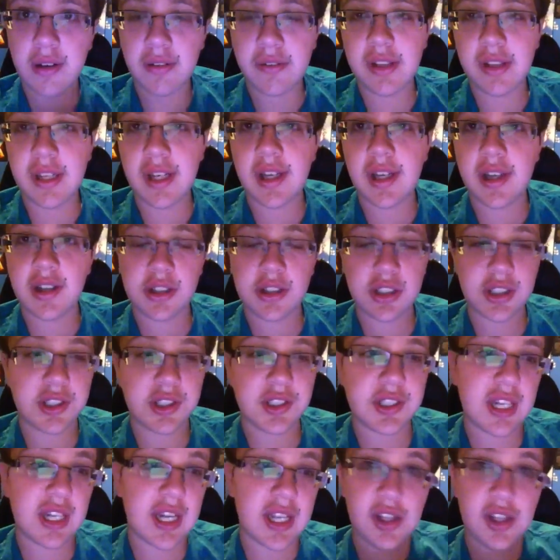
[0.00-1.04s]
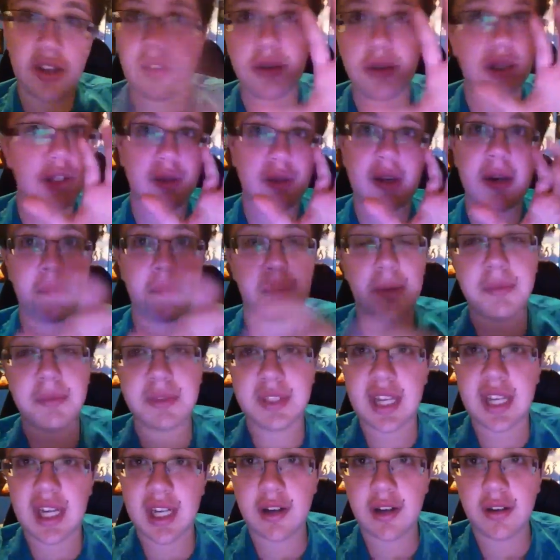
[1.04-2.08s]
video, just to say, like, you've reached
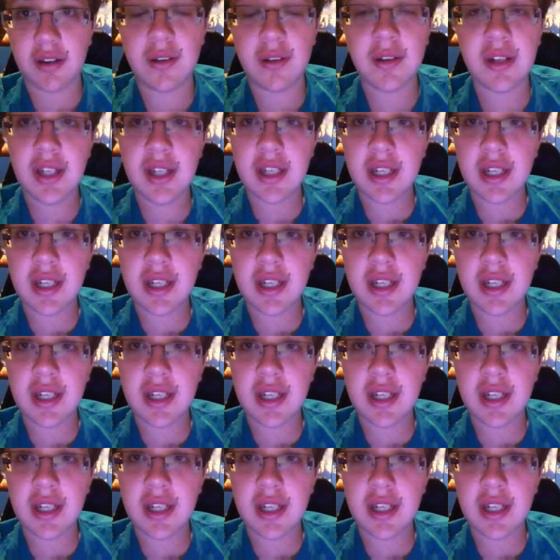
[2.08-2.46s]
Randompurpletech or